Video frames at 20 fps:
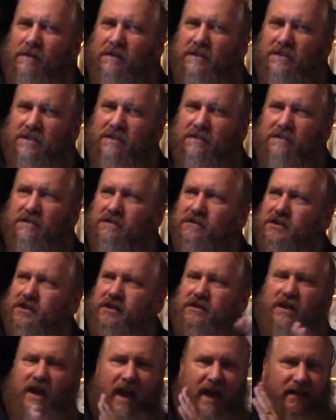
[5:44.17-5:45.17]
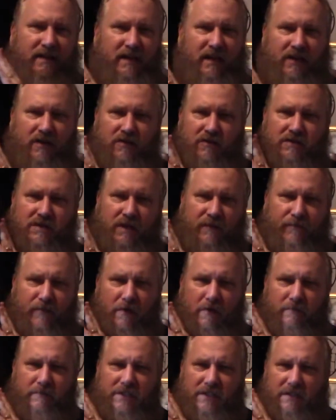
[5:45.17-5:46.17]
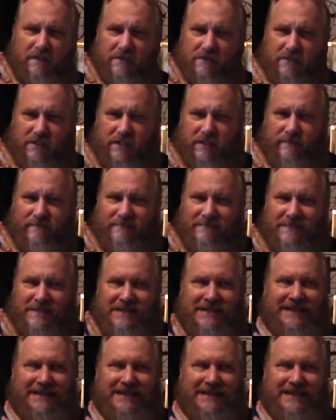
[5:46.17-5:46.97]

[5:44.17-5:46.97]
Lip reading: solution and the acoustic foam solution,